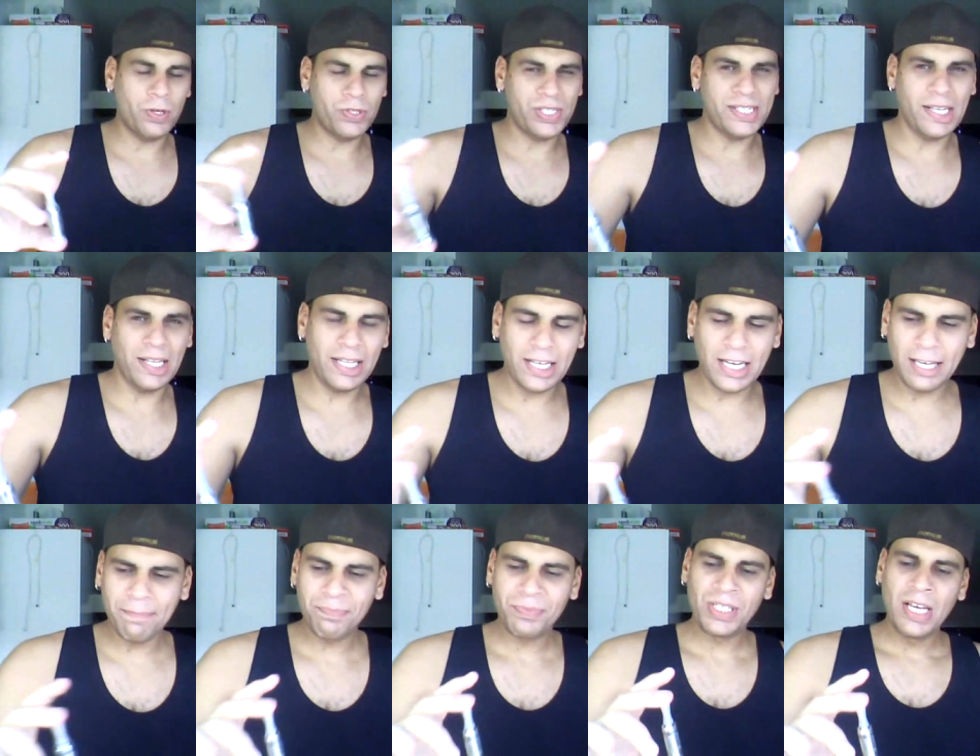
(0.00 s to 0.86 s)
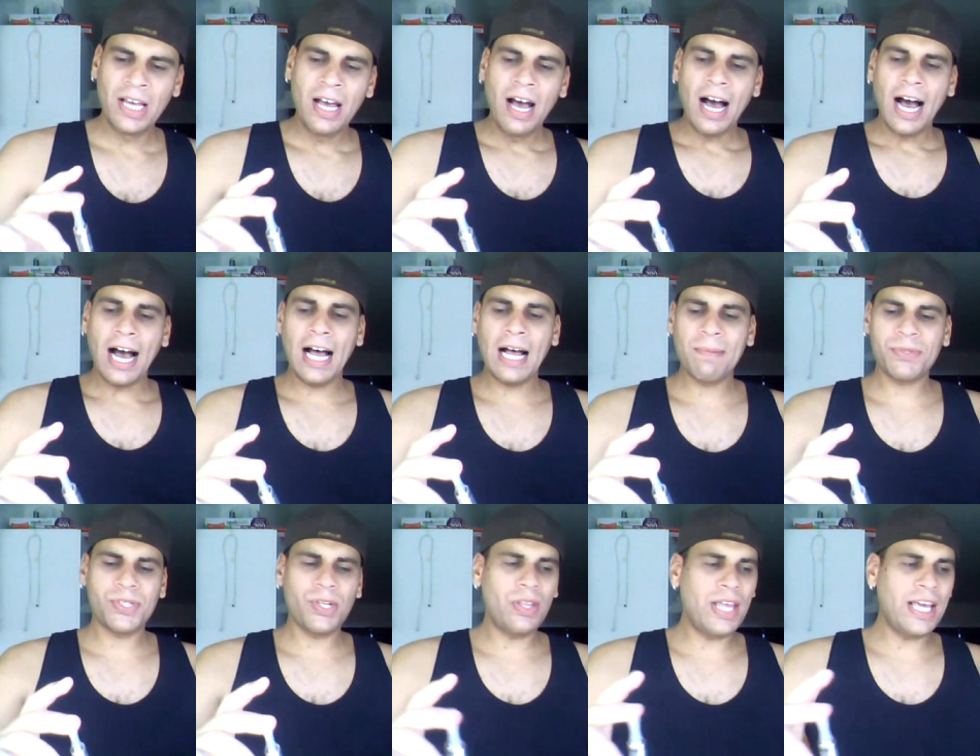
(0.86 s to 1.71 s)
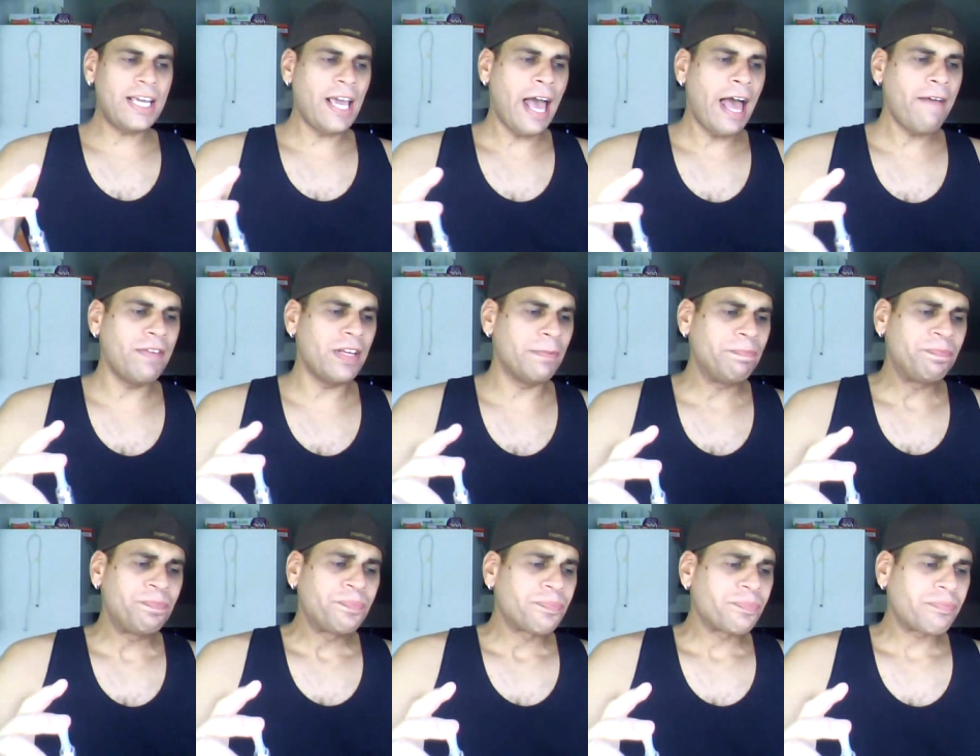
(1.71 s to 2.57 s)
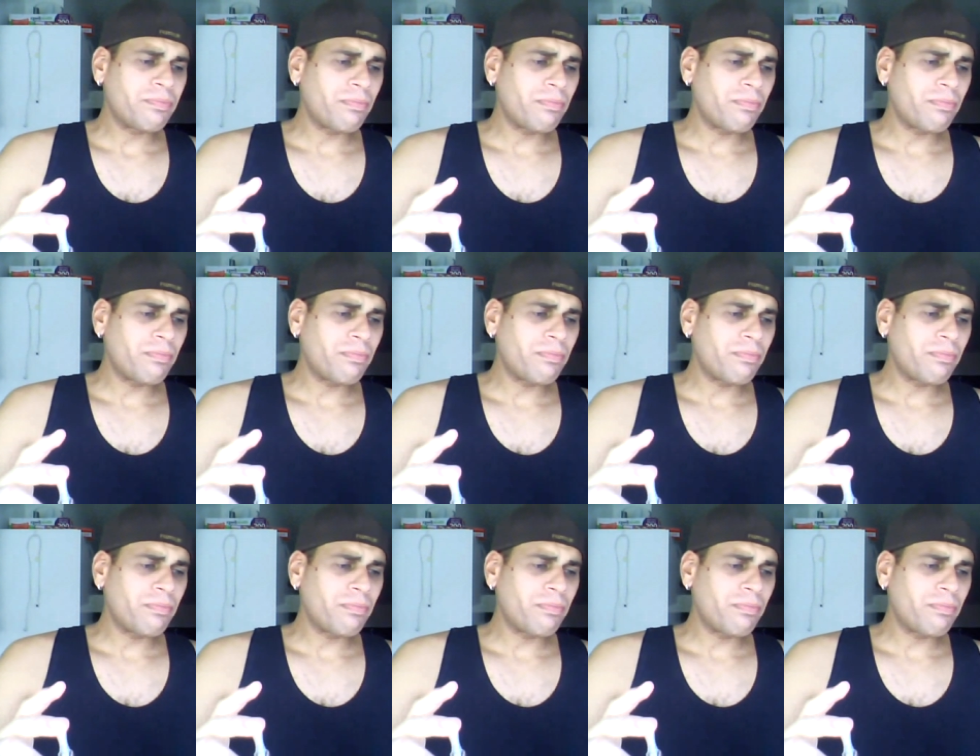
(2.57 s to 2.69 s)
versatility. Um, so there you have it